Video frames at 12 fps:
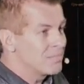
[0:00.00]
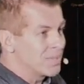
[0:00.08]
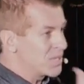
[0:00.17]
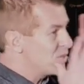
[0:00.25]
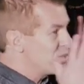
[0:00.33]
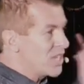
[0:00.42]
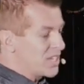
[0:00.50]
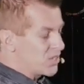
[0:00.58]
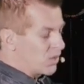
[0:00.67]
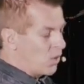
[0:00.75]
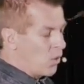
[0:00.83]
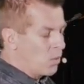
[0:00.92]
but you set
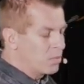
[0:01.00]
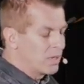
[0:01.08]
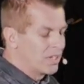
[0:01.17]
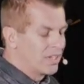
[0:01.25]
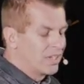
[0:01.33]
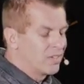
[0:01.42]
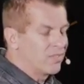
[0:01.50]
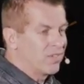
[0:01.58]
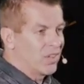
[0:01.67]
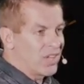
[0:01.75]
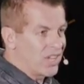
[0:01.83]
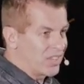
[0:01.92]
your hope
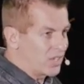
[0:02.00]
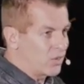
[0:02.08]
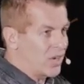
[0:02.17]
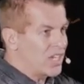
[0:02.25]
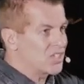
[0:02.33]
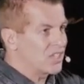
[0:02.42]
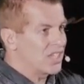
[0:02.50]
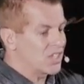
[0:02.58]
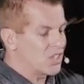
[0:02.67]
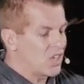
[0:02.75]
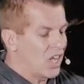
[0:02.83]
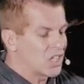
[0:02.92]
fully on the grace of
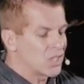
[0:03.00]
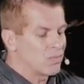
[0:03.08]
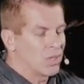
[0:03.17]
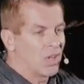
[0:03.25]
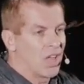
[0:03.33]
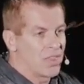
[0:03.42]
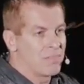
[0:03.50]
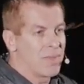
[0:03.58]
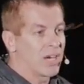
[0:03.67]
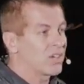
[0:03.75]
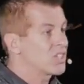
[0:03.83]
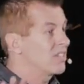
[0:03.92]
this gospel, on the
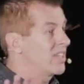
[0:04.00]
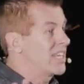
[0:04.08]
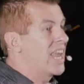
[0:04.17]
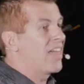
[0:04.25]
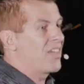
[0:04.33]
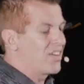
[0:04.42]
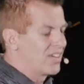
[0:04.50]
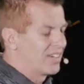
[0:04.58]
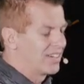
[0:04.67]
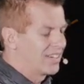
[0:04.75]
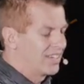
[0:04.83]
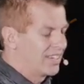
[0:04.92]
merits of another.
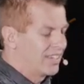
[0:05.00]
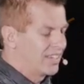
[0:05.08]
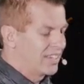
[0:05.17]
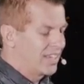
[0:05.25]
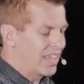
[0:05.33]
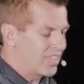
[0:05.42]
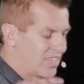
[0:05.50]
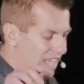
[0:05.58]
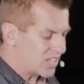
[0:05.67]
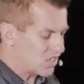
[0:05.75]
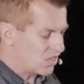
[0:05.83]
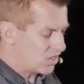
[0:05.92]
And
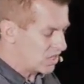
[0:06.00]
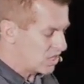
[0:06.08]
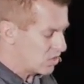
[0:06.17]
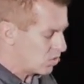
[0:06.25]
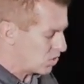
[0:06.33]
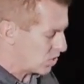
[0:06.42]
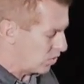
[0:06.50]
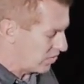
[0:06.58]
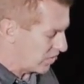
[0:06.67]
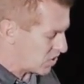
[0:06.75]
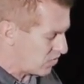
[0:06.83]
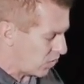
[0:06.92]
that's good news. So in
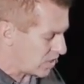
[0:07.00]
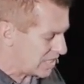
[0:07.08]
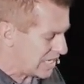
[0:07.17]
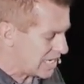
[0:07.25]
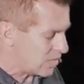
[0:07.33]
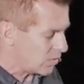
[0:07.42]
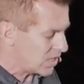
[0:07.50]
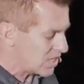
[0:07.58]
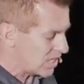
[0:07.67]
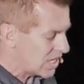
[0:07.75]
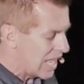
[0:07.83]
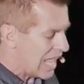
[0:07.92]
verse 14, when he
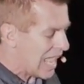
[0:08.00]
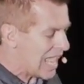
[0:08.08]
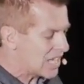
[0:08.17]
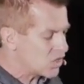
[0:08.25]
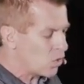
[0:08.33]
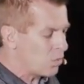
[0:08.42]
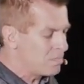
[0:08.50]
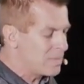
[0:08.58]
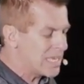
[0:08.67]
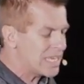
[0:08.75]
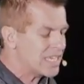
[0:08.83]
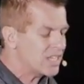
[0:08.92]
says, as
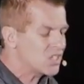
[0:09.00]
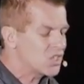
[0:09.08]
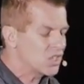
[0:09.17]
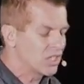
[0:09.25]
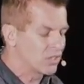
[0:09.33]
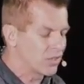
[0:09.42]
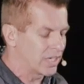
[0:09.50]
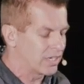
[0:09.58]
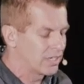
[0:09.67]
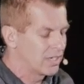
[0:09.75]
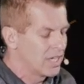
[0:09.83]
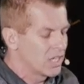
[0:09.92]
obedient children,
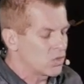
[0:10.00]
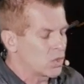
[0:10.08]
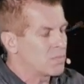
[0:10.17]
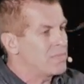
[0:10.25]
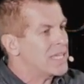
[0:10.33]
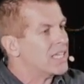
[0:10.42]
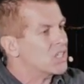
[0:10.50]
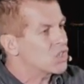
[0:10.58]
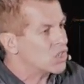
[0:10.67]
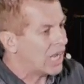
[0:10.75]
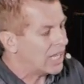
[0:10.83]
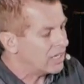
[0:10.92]
so it's being a
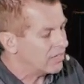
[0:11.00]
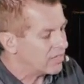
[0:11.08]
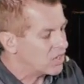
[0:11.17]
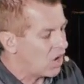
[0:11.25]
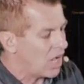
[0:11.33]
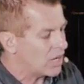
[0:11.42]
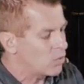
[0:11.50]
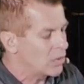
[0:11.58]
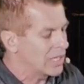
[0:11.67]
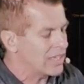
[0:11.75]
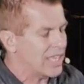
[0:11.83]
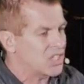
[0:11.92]
child of God,
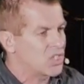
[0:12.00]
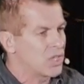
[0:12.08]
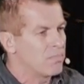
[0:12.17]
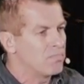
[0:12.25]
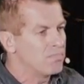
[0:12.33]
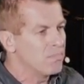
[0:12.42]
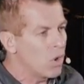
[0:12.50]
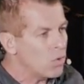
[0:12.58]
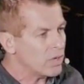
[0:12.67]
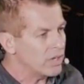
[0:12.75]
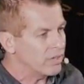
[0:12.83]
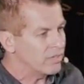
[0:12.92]
really, that's the
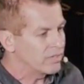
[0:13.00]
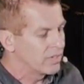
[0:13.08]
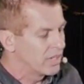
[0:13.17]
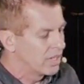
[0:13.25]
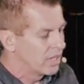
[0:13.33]
motive